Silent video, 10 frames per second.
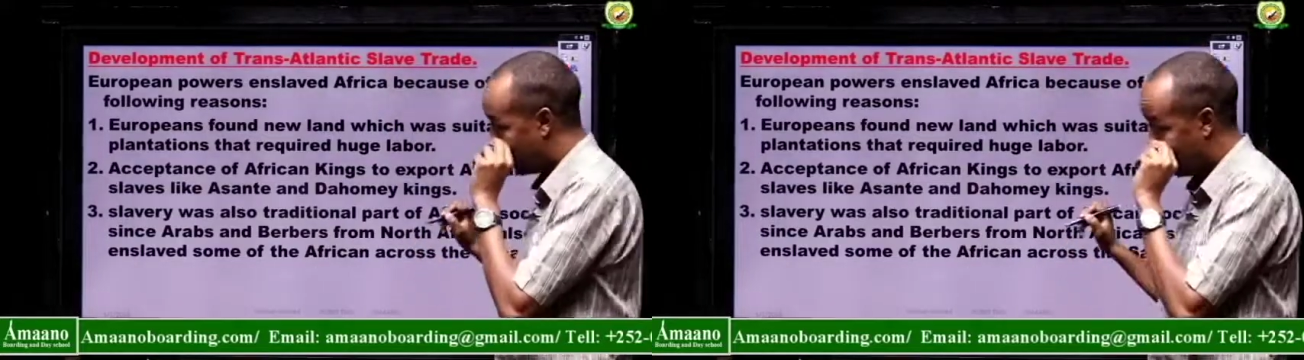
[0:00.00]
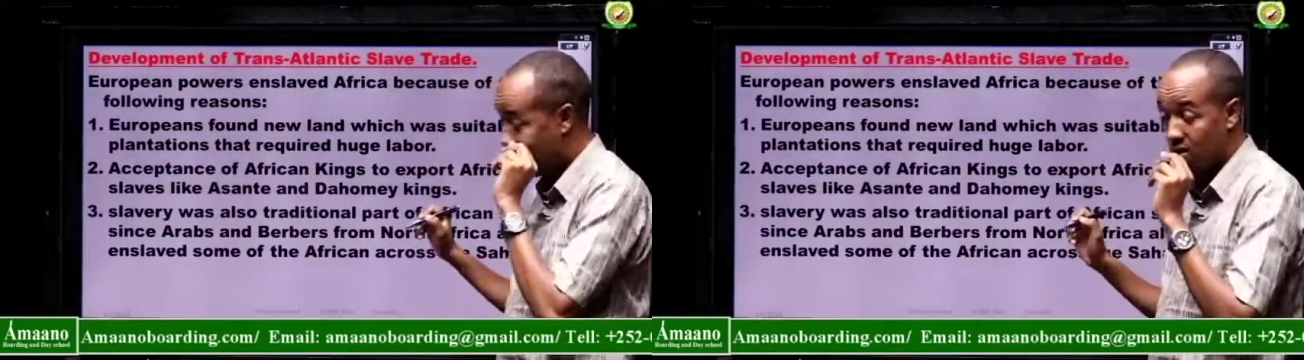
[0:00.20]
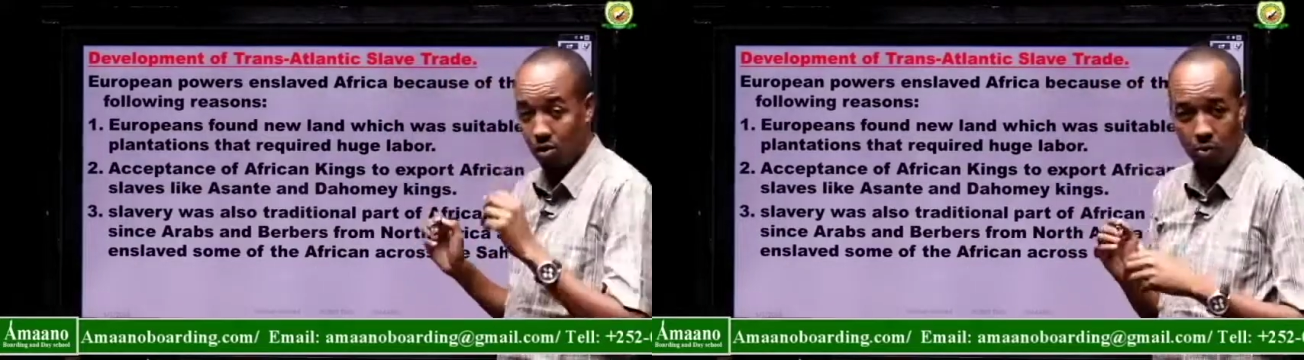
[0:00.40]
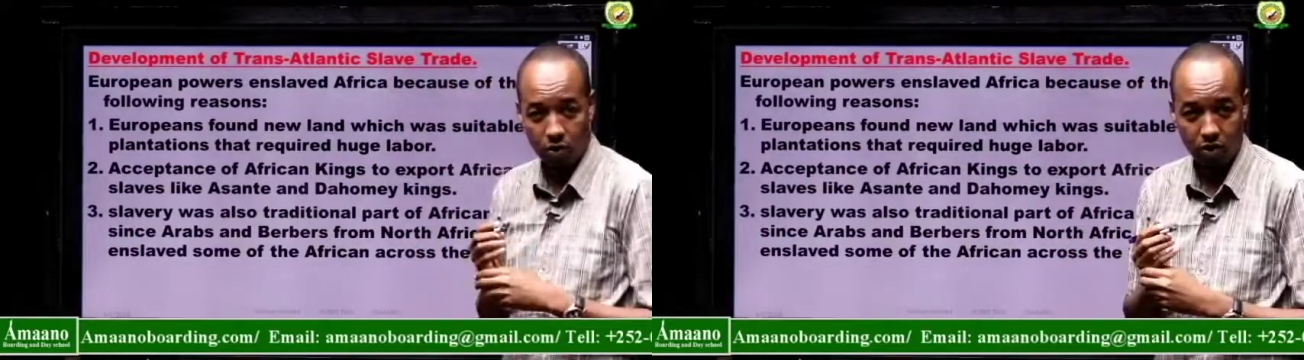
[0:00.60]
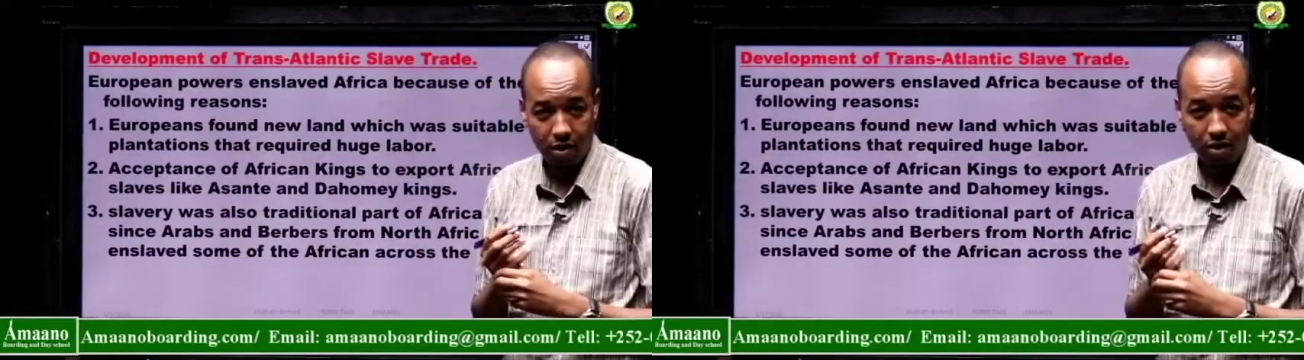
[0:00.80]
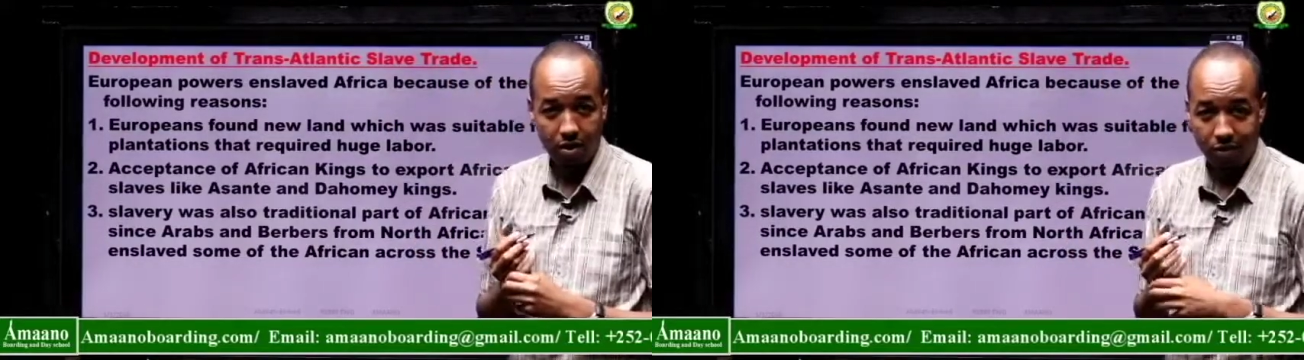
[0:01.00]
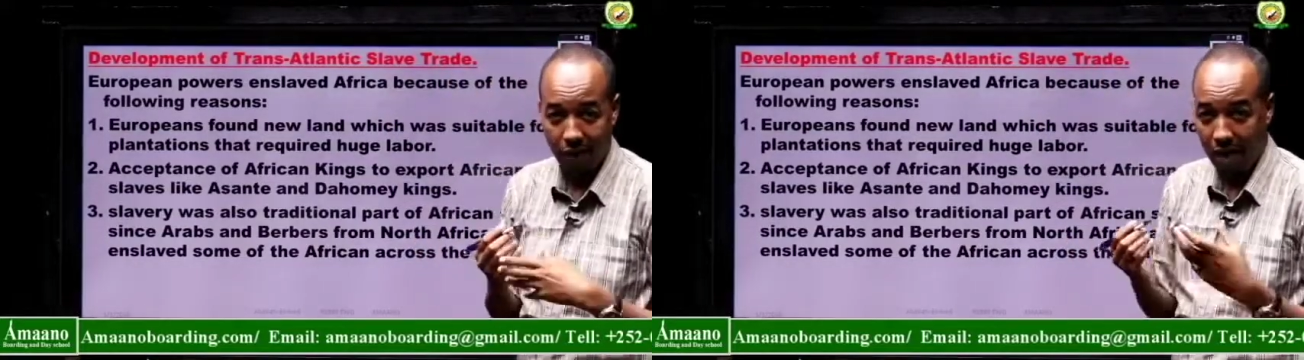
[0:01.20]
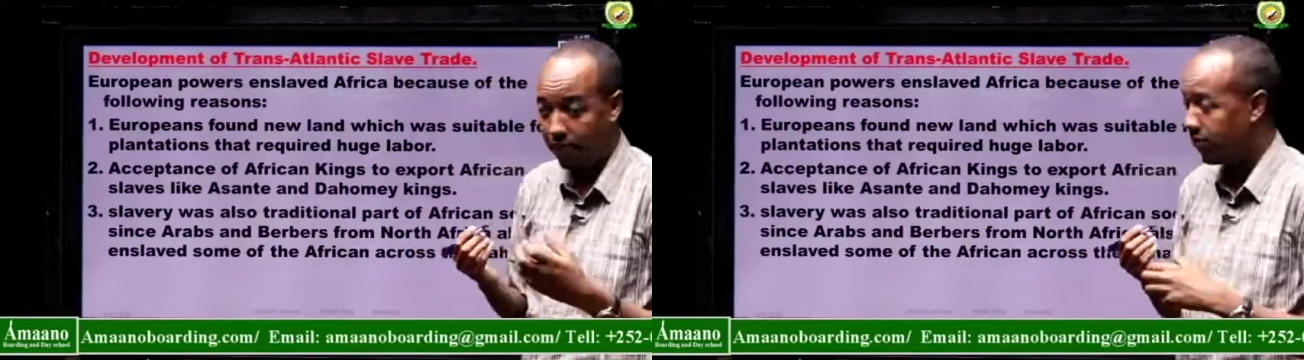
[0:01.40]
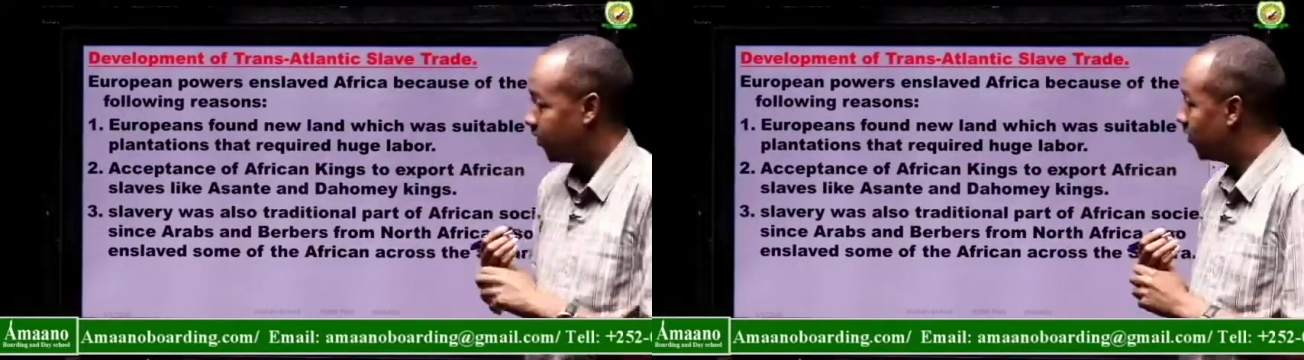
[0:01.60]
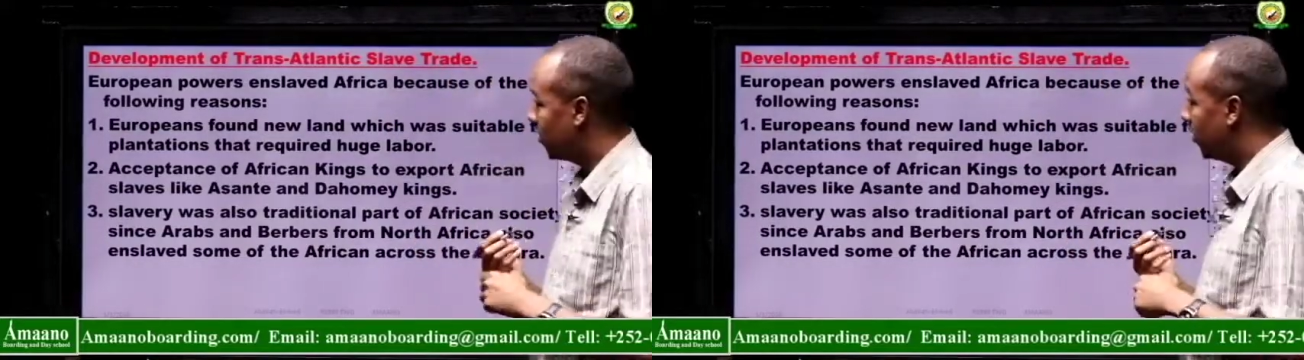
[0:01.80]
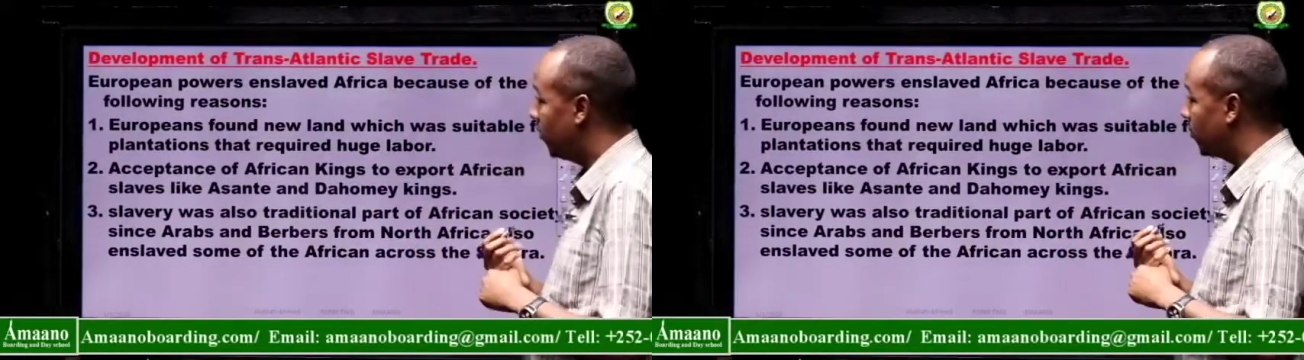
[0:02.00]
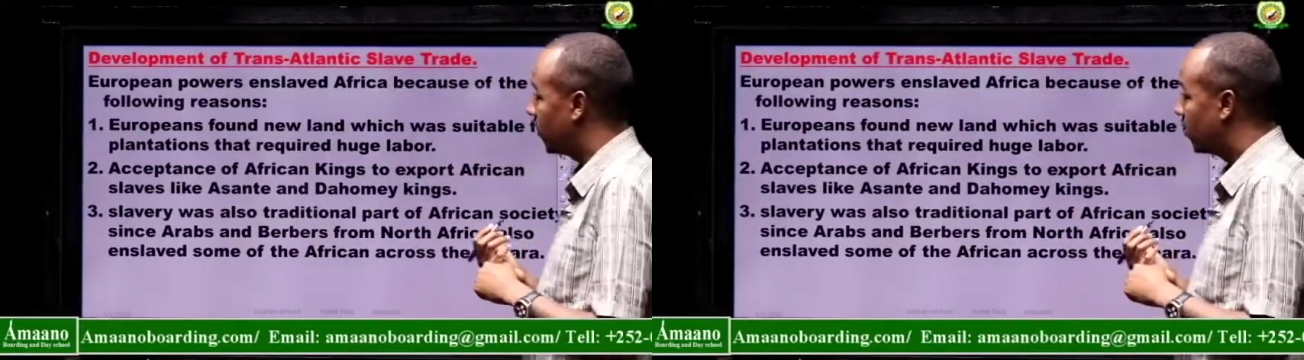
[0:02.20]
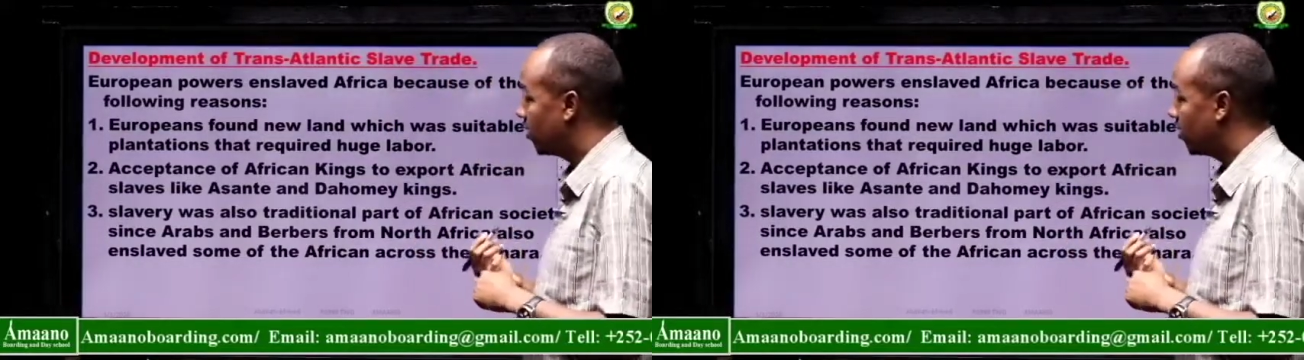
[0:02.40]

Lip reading: they are almost 5 reasons.